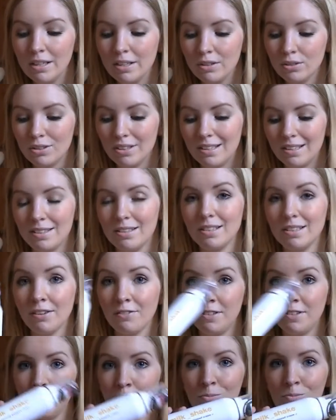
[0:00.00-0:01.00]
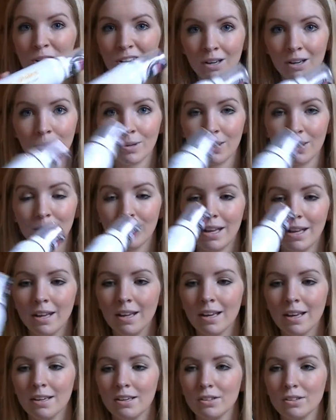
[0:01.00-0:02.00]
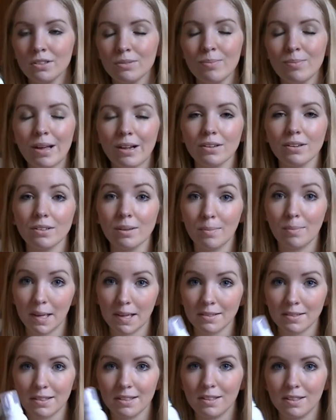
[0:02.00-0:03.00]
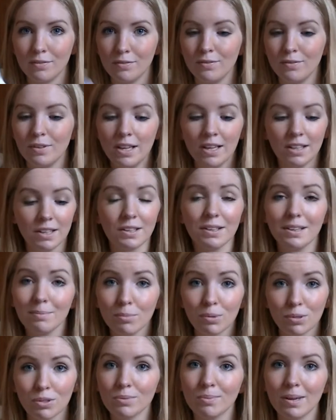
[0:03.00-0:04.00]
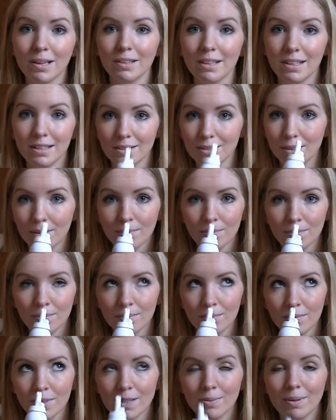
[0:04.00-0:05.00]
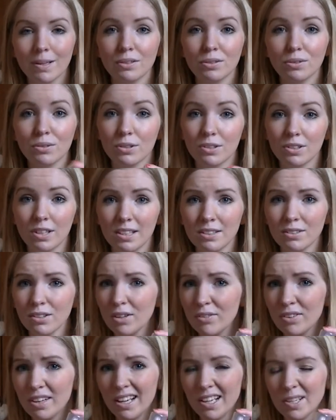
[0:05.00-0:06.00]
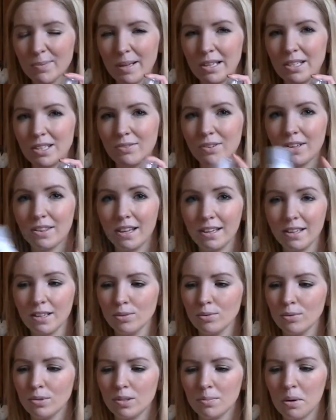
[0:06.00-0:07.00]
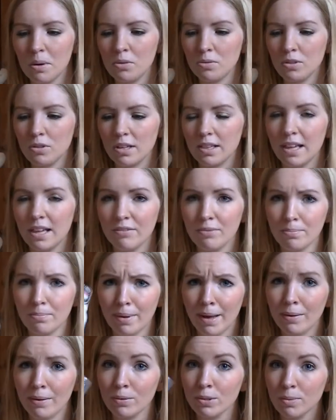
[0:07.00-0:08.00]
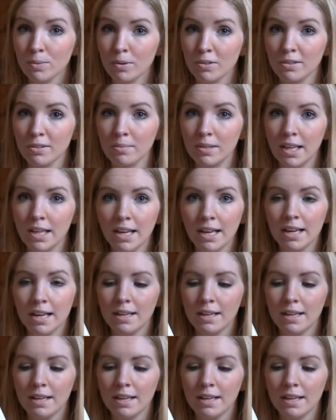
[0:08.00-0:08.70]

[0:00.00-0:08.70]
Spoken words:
So yes, it's definitely a winner with me, and it smells amazing. You need more smell this. It smells so good. It's not even that expensive. I think this was about £11 possibly.